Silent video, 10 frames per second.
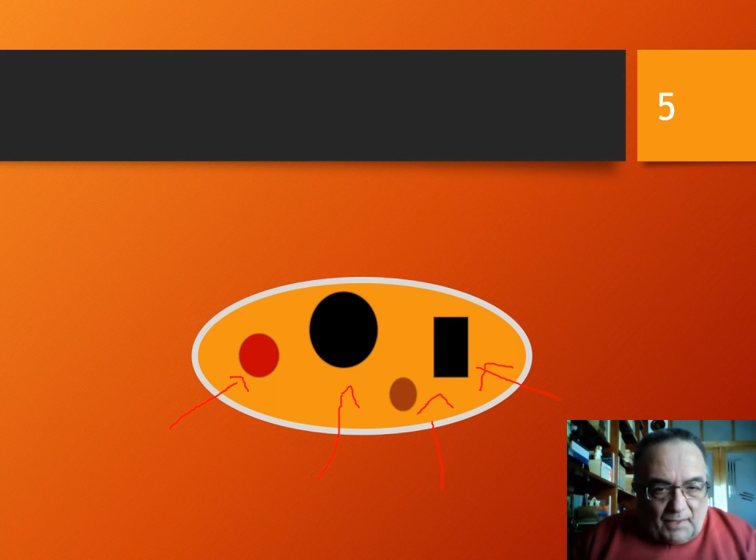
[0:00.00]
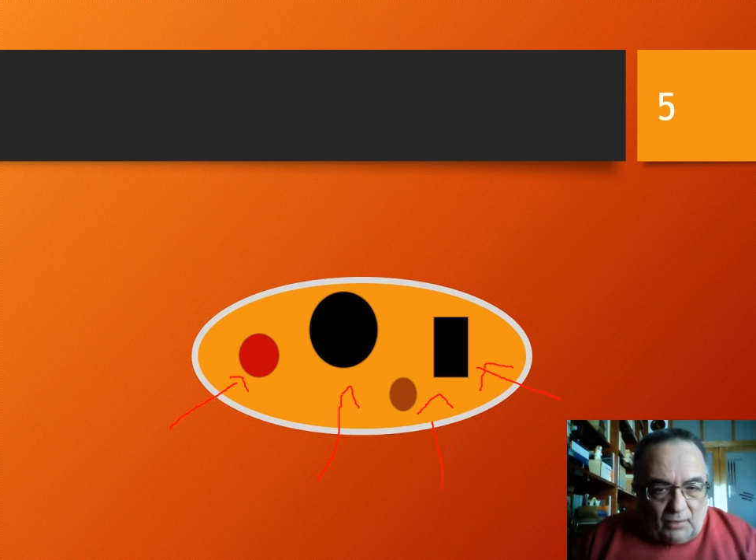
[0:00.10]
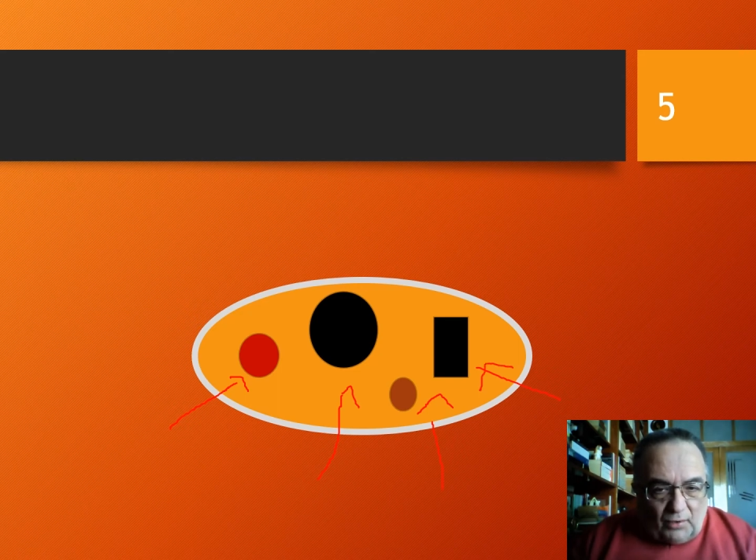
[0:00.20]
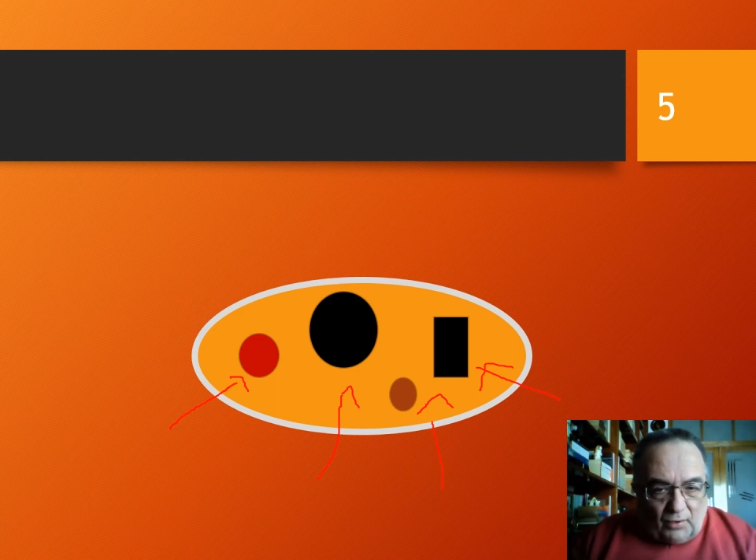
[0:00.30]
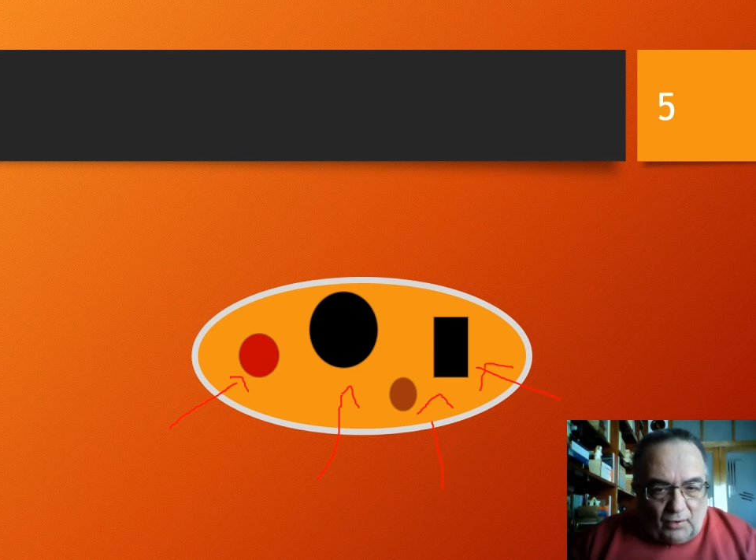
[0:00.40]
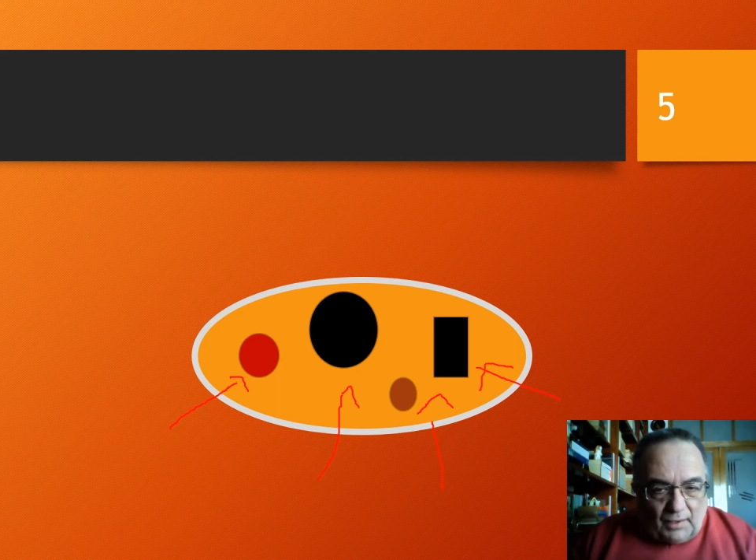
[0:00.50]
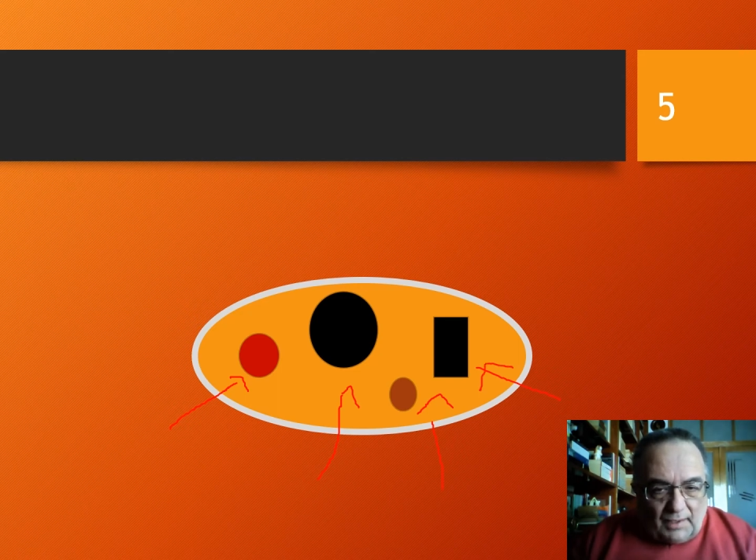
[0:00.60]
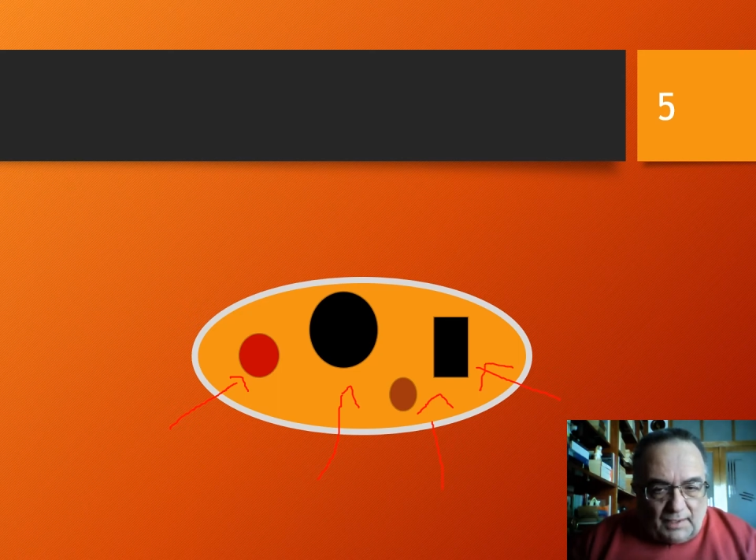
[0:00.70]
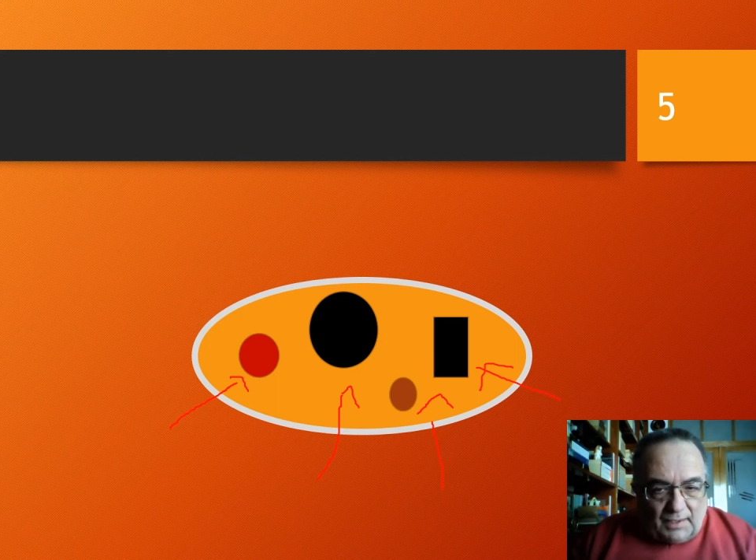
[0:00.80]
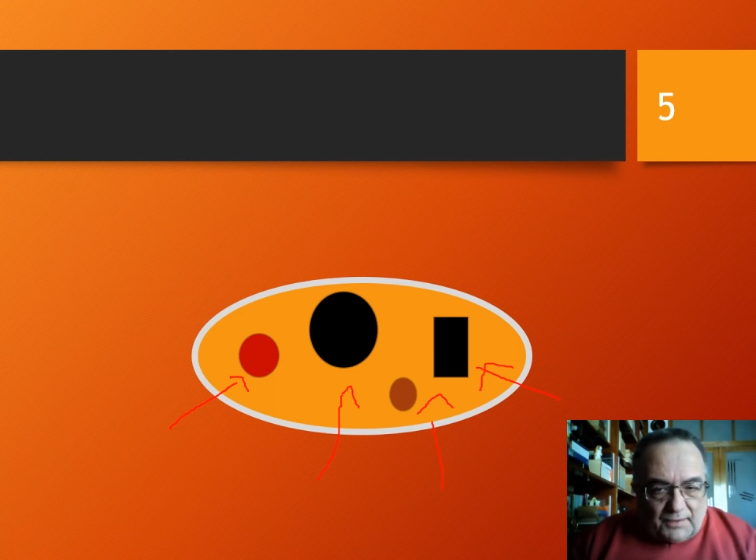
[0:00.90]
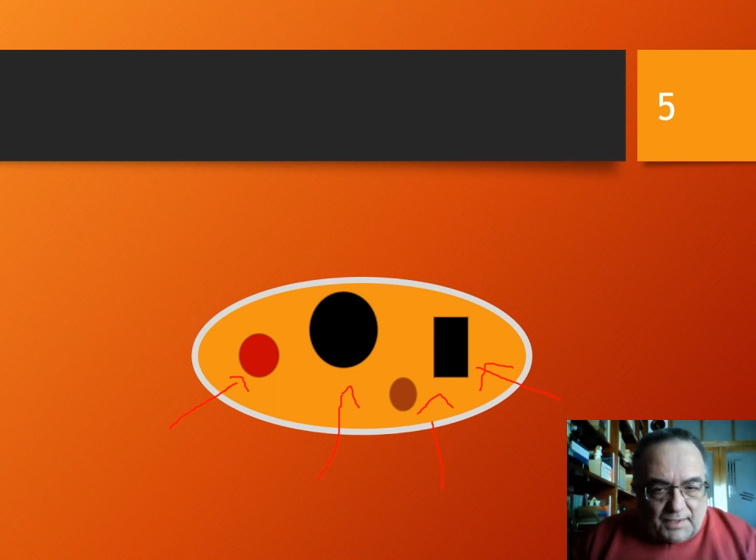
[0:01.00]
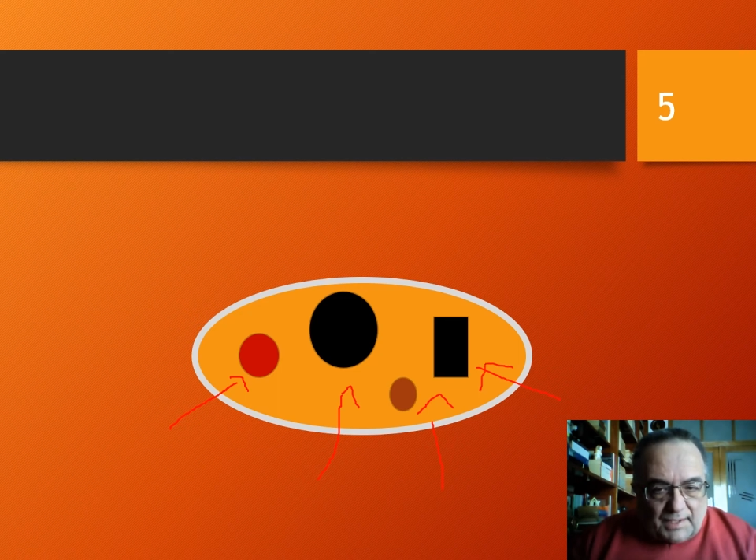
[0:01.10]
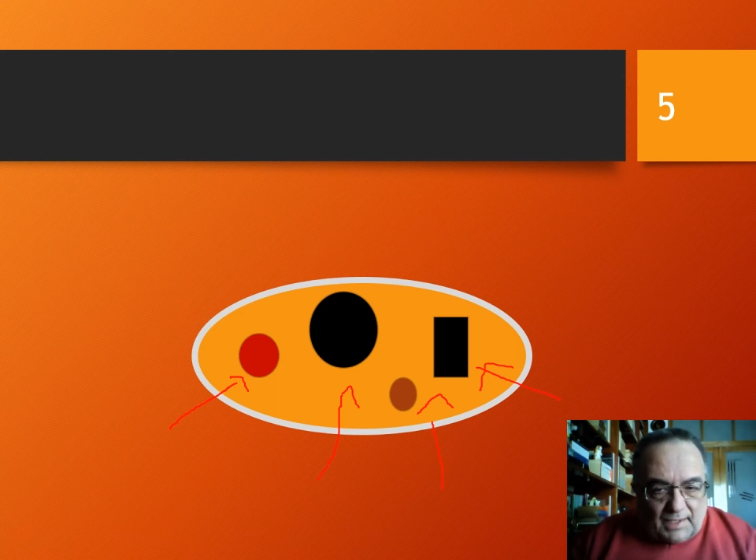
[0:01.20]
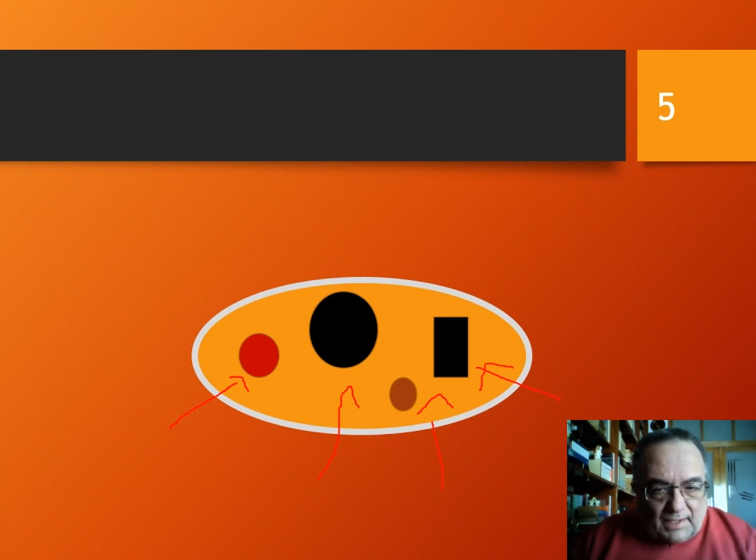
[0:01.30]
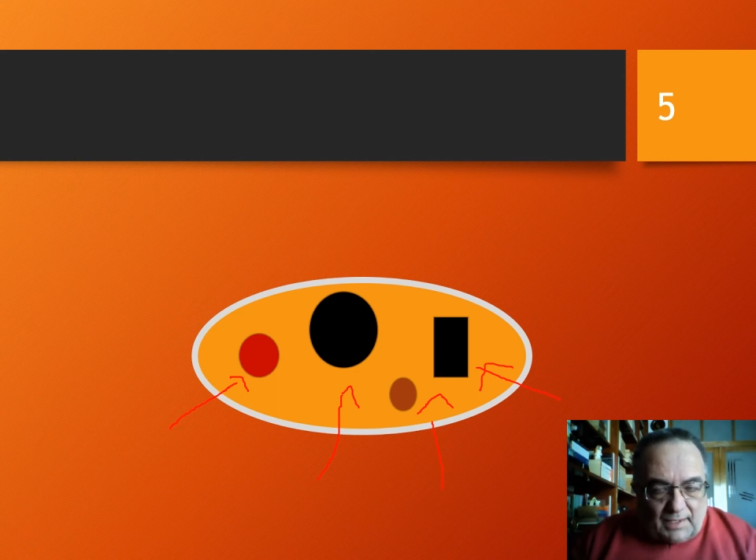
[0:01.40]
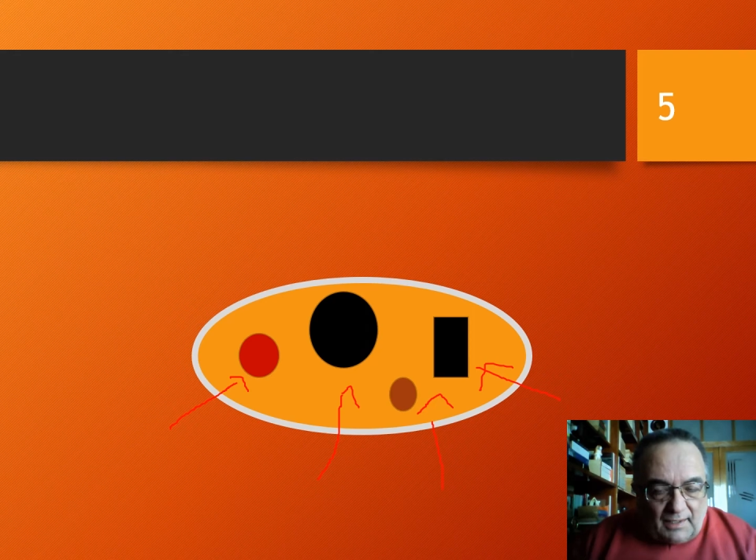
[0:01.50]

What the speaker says: longer interested